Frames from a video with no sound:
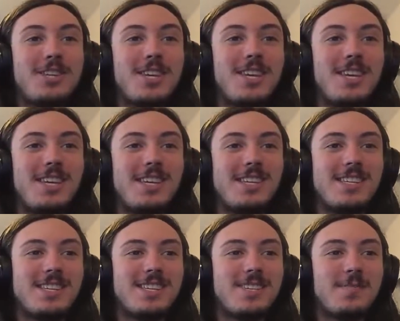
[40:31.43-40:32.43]

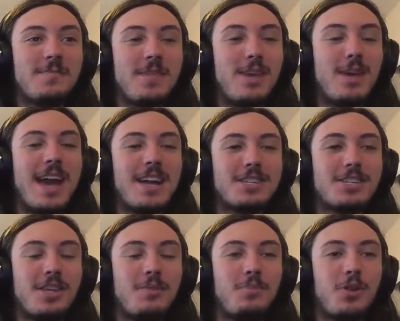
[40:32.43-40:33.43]
Jeez! He
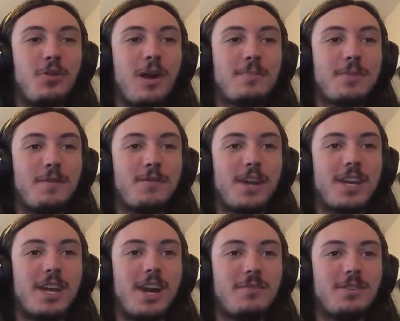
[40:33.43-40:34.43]
actually blew up the
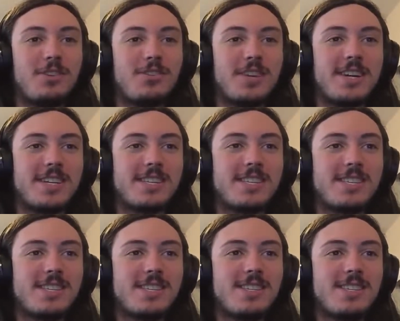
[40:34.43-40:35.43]
frickin'
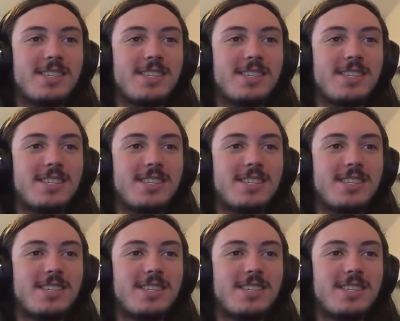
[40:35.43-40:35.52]
Omnitrix.